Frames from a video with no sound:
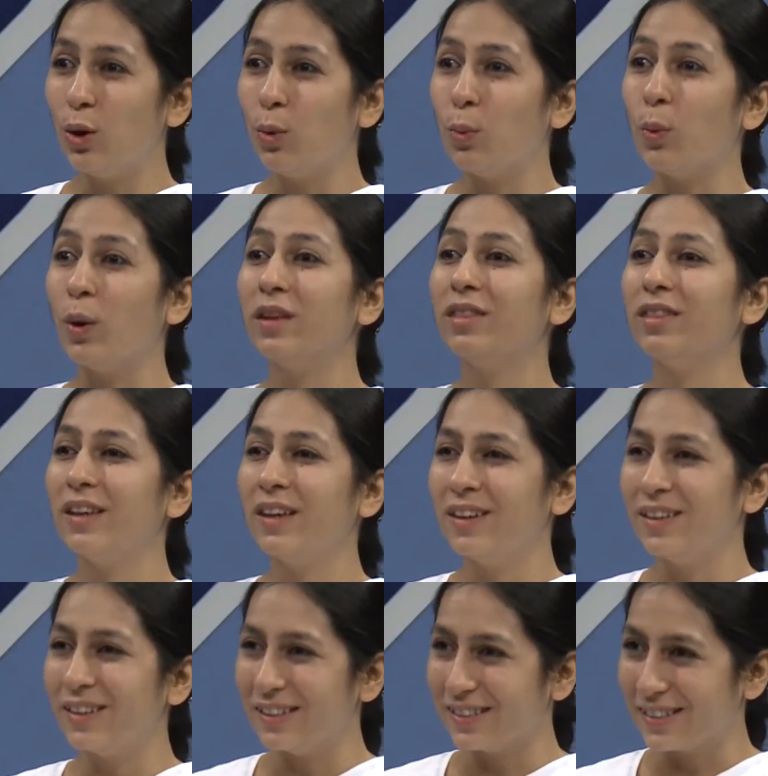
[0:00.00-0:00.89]
your worth
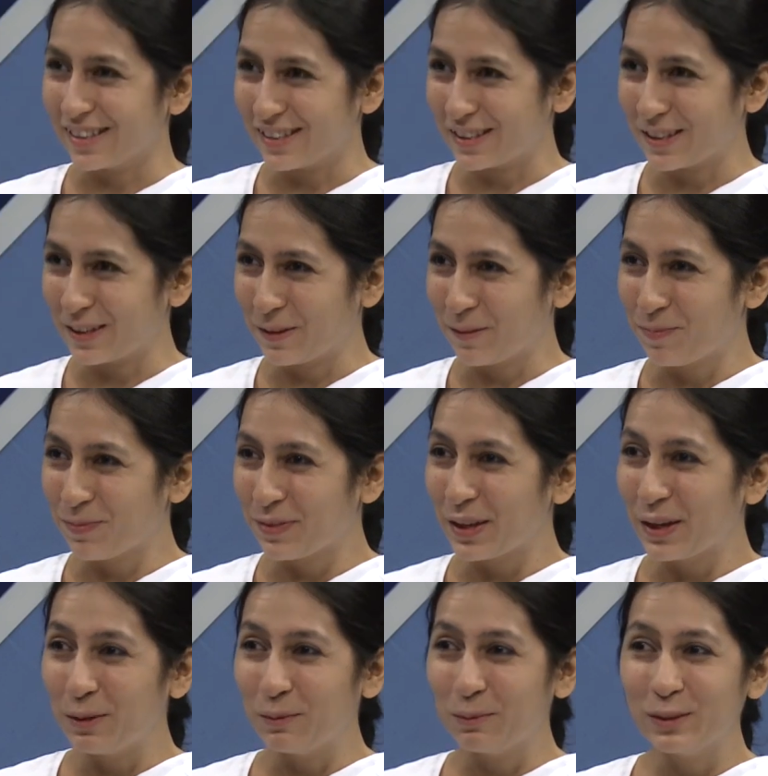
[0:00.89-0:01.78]
increases,
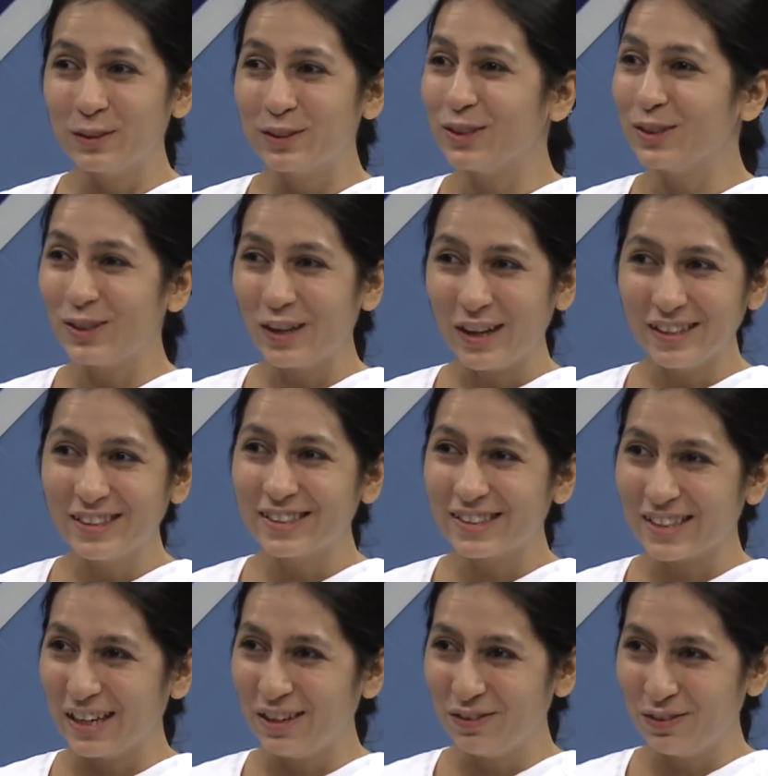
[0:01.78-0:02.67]
which is not
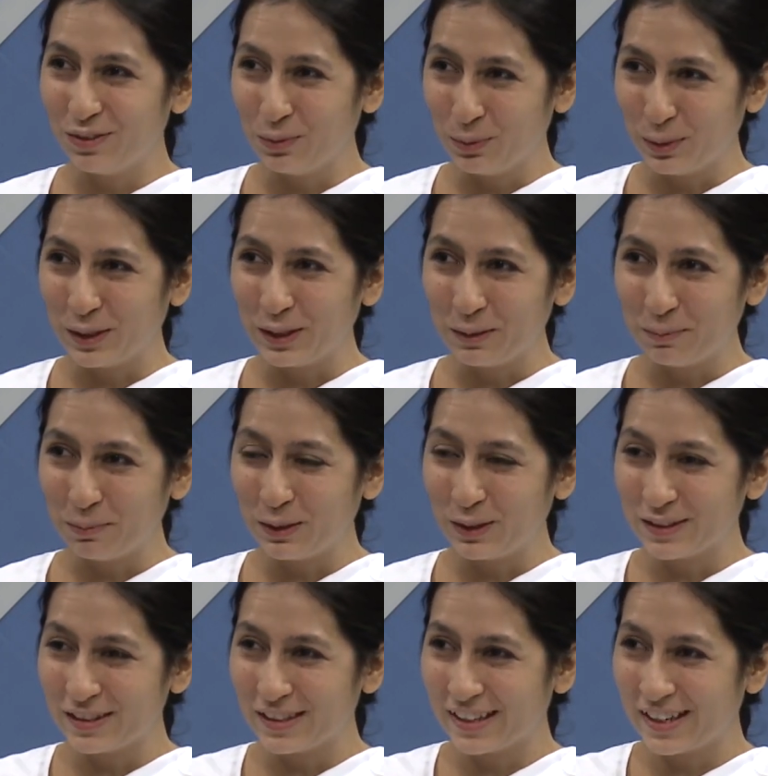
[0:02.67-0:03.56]
self-worth,
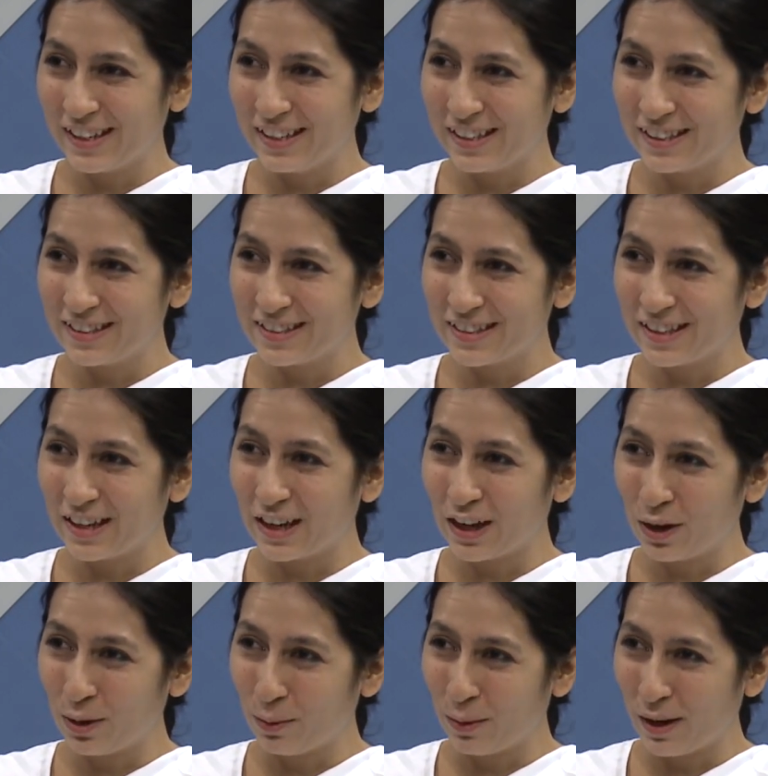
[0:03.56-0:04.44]
because again it's an
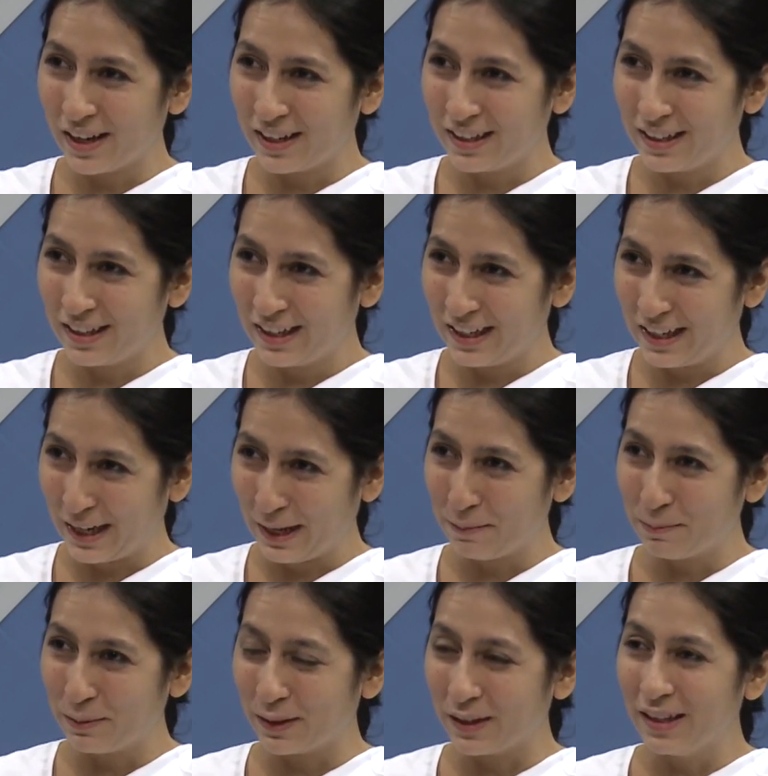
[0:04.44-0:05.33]
acquired
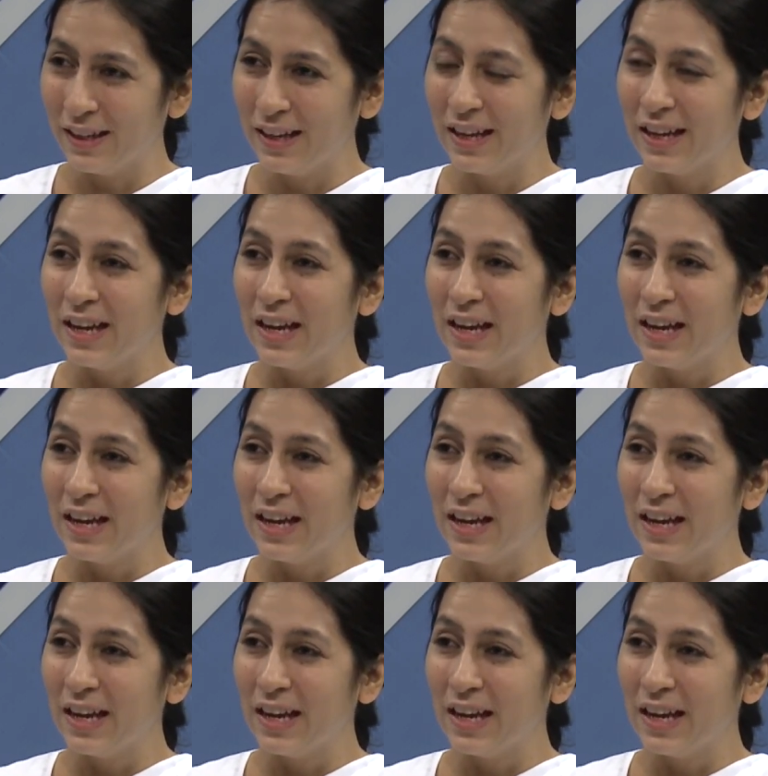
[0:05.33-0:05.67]
label.